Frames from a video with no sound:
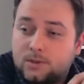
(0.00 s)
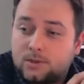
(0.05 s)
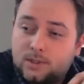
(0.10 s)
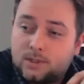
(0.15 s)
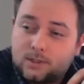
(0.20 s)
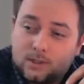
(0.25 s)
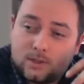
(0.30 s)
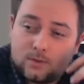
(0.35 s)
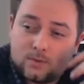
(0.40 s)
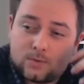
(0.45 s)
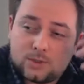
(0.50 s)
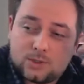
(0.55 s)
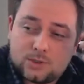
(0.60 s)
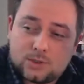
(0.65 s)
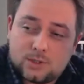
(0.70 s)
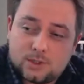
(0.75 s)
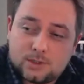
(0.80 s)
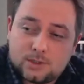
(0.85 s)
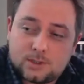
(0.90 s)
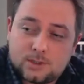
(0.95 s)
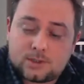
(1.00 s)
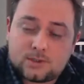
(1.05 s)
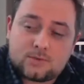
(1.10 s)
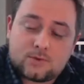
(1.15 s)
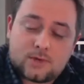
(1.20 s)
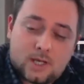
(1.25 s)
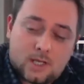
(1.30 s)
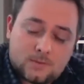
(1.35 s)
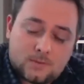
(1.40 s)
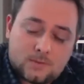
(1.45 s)
quantity which
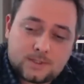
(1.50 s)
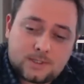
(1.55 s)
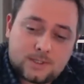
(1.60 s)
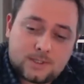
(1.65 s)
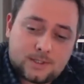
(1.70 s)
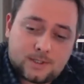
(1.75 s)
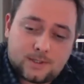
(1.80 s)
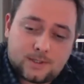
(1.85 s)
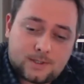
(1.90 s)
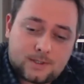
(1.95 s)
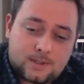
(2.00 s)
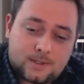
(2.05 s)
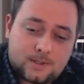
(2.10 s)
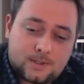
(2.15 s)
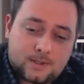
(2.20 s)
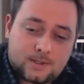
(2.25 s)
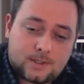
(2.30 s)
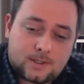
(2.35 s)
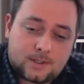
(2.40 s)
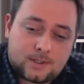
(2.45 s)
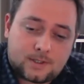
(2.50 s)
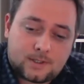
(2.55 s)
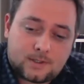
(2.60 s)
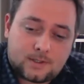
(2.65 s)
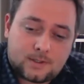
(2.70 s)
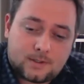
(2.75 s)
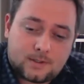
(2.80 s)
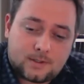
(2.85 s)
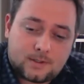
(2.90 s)
describes the